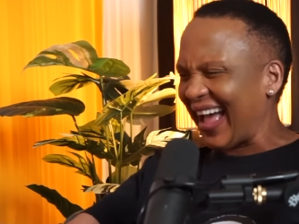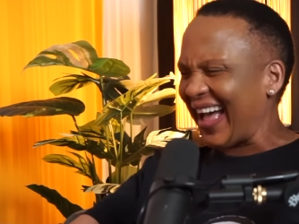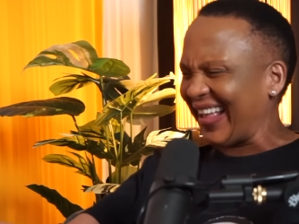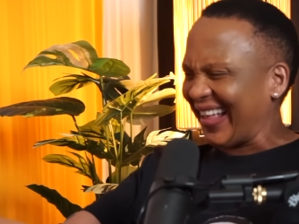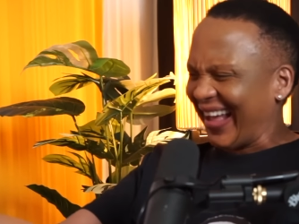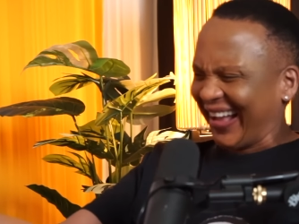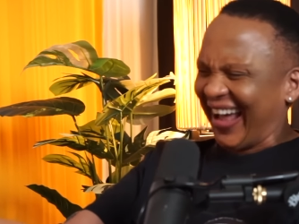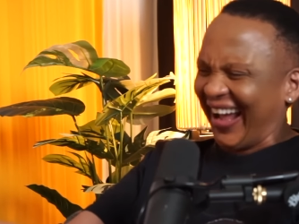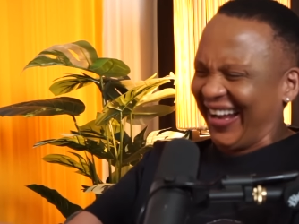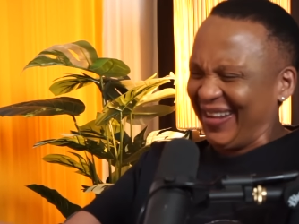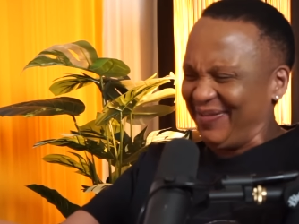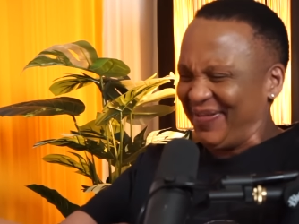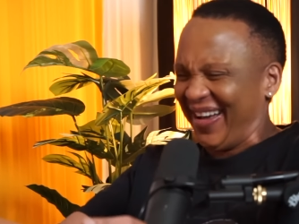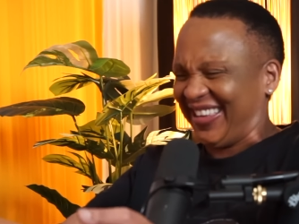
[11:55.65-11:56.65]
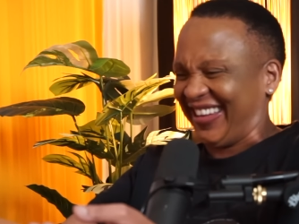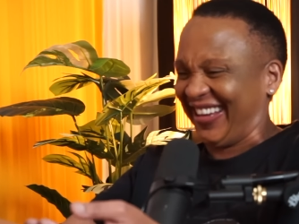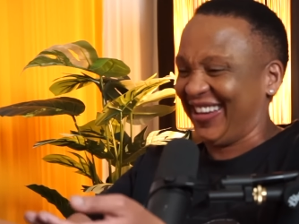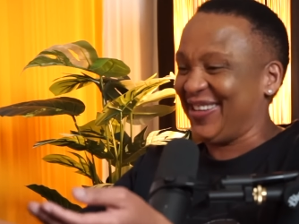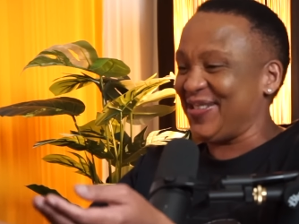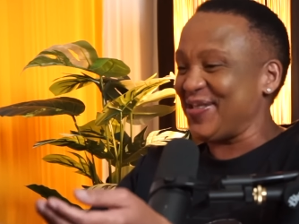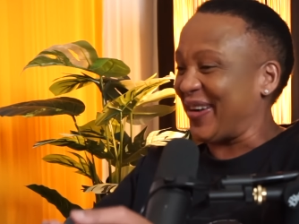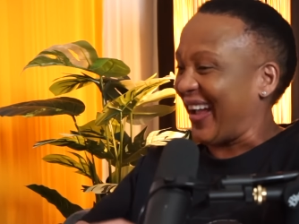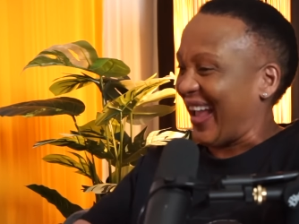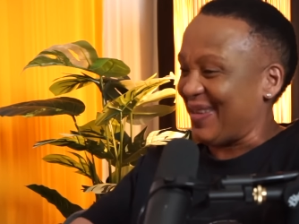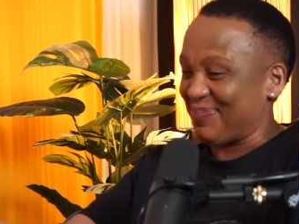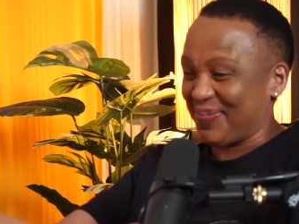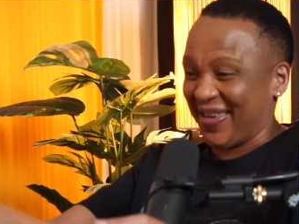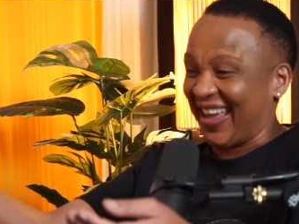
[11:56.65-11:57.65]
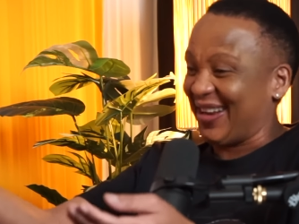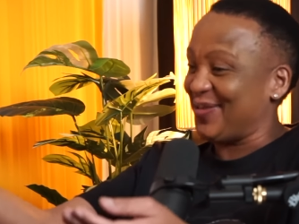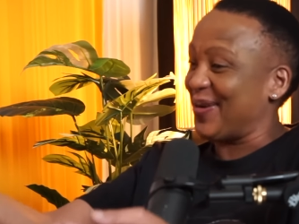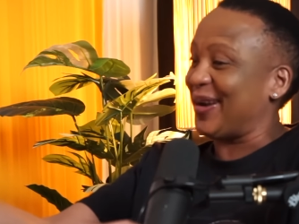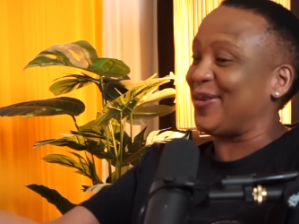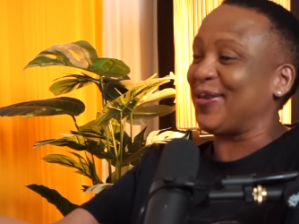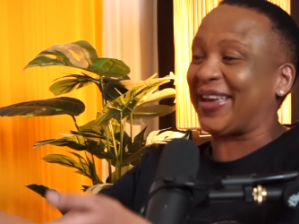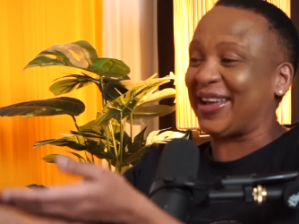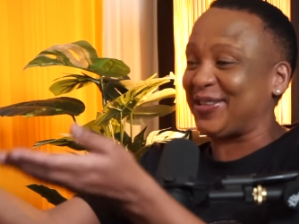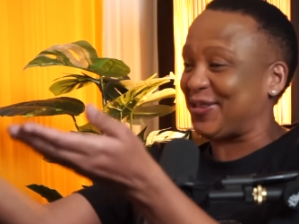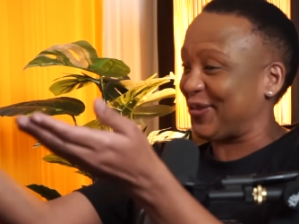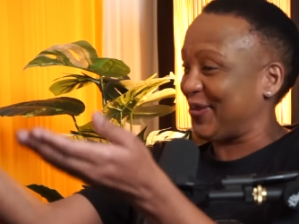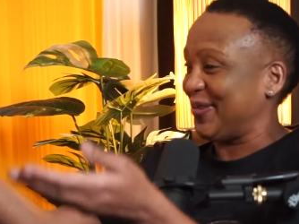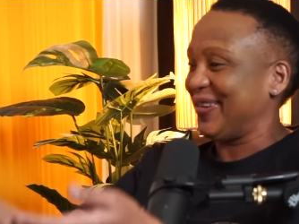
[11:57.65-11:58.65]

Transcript: I can't imagine you raping anyone. Look at you.